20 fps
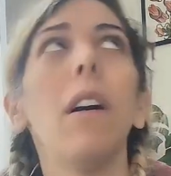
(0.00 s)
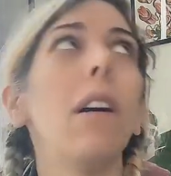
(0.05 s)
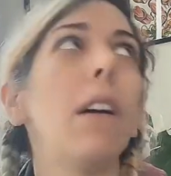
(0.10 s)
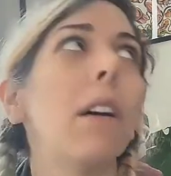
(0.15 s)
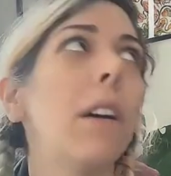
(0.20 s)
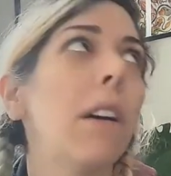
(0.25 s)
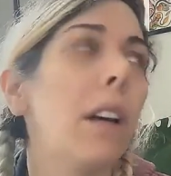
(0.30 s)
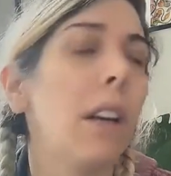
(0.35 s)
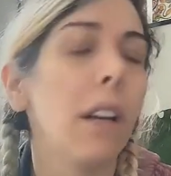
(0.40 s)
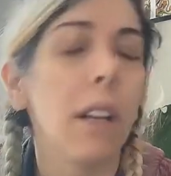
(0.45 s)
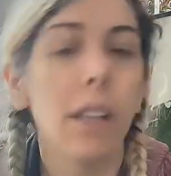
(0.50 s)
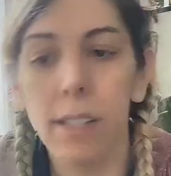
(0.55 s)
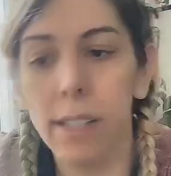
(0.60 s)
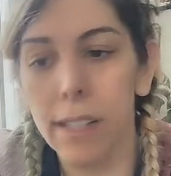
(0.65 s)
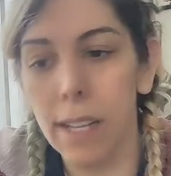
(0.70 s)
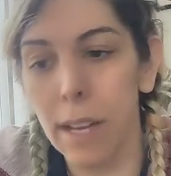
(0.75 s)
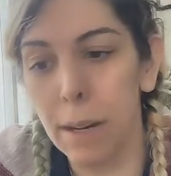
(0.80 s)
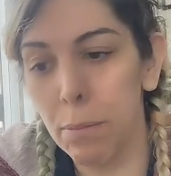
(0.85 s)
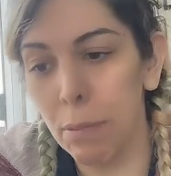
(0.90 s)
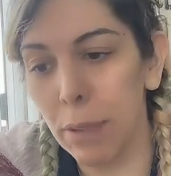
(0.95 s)
Ugh,
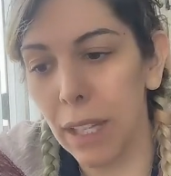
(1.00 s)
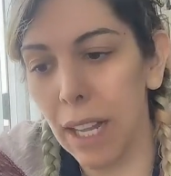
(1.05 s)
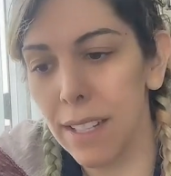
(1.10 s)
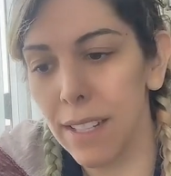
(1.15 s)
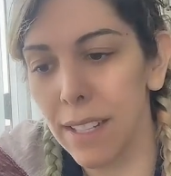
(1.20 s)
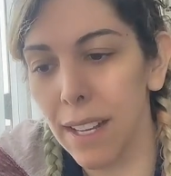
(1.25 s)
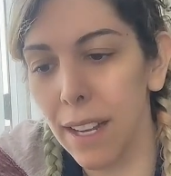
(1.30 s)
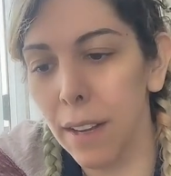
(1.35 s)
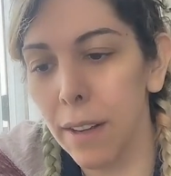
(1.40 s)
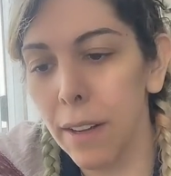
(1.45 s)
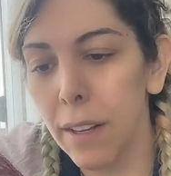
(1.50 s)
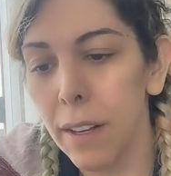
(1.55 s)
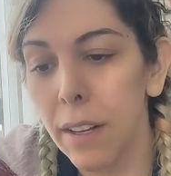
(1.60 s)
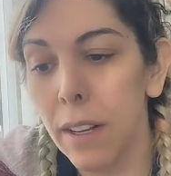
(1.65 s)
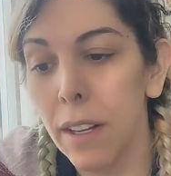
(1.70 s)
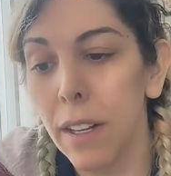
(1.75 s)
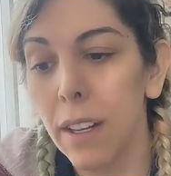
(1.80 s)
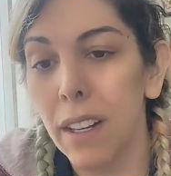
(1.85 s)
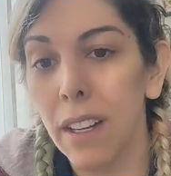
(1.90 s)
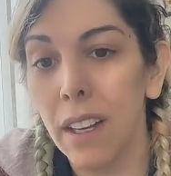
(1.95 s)
said
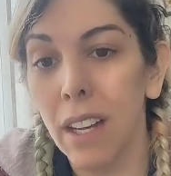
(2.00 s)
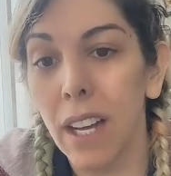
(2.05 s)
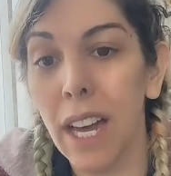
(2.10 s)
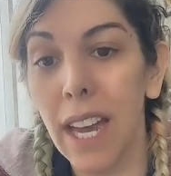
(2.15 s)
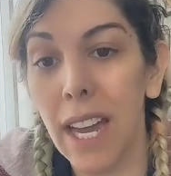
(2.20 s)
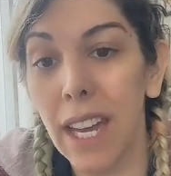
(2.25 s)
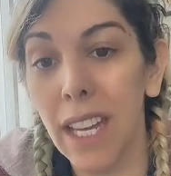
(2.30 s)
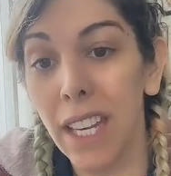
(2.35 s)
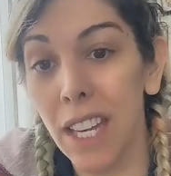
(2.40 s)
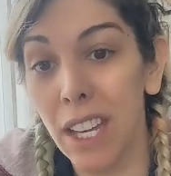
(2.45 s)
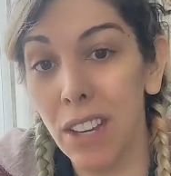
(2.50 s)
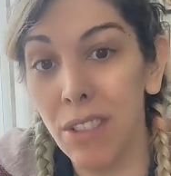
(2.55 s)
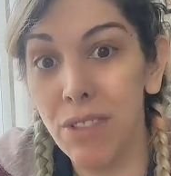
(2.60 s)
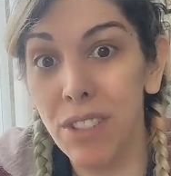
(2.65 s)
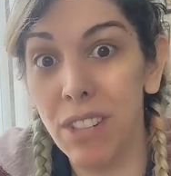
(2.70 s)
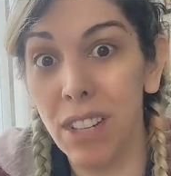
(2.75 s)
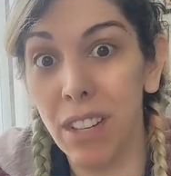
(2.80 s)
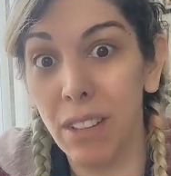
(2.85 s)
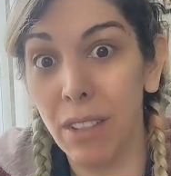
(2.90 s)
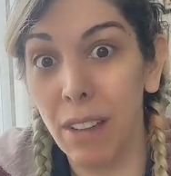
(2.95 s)
Blessing.
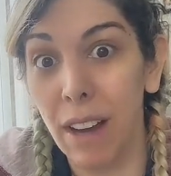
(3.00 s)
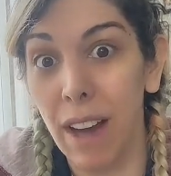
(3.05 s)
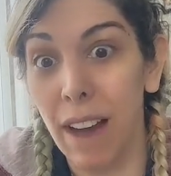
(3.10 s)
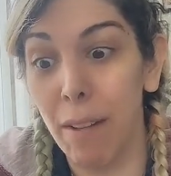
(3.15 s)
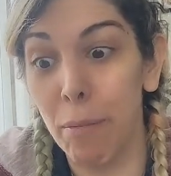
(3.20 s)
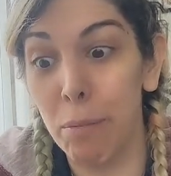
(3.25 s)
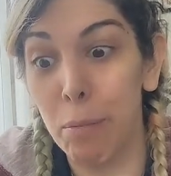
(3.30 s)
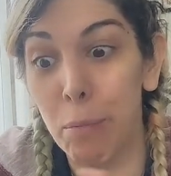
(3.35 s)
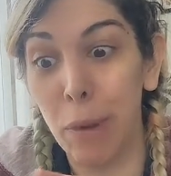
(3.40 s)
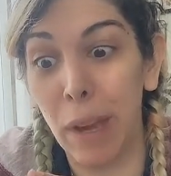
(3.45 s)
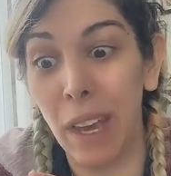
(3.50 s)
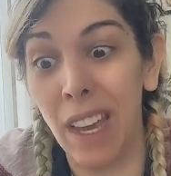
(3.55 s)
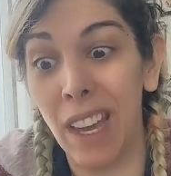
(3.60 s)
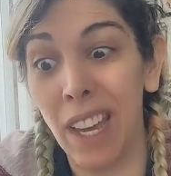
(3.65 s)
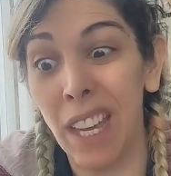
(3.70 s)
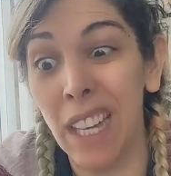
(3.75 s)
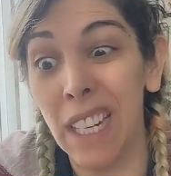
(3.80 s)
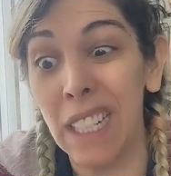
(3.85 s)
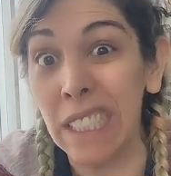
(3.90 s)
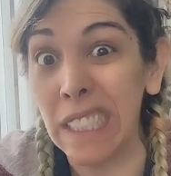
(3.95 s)
And you two have
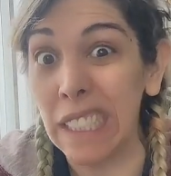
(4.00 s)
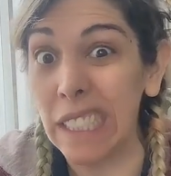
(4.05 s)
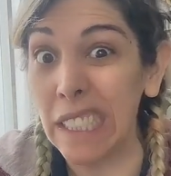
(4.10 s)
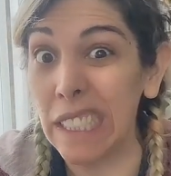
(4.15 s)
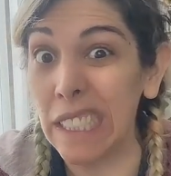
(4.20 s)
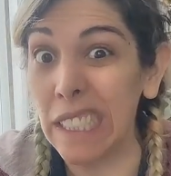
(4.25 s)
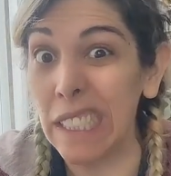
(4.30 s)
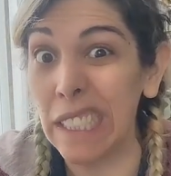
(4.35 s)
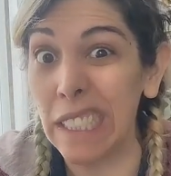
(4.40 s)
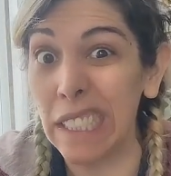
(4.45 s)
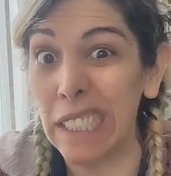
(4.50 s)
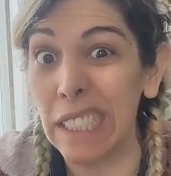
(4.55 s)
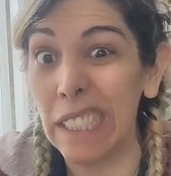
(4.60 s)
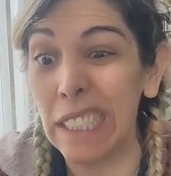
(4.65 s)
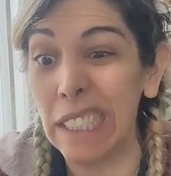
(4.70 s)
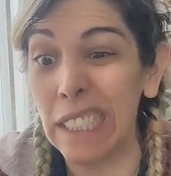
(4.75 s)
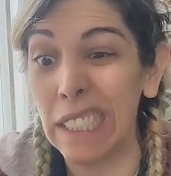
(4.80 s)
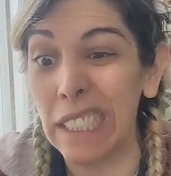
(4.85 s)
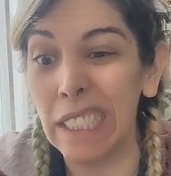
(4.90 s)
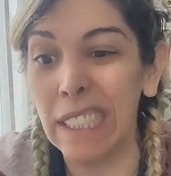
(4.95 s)
been,
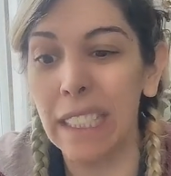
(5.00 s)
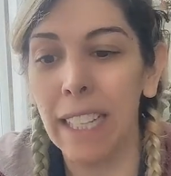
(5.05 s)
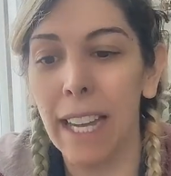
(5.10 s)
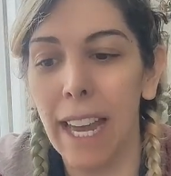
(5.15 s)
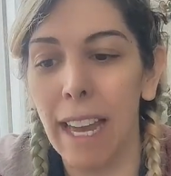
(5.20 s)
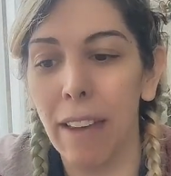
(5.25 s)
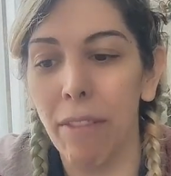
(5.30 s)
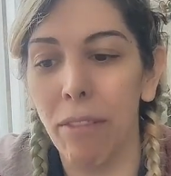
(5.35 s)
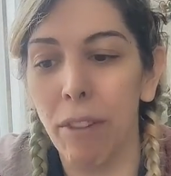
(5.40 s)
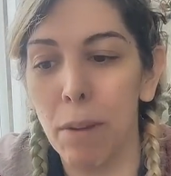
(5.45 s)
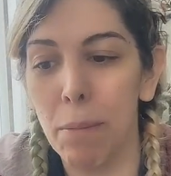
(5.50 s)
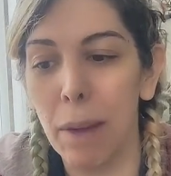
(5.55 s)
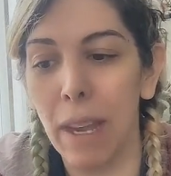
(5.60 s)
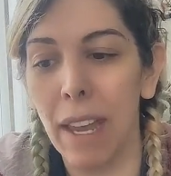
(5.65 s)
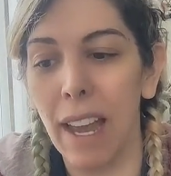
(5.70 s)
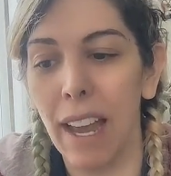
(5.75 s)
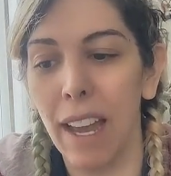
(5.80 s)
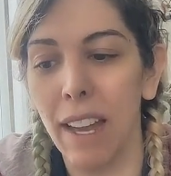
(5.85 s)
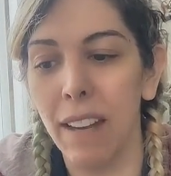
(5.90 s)
ugh, Avery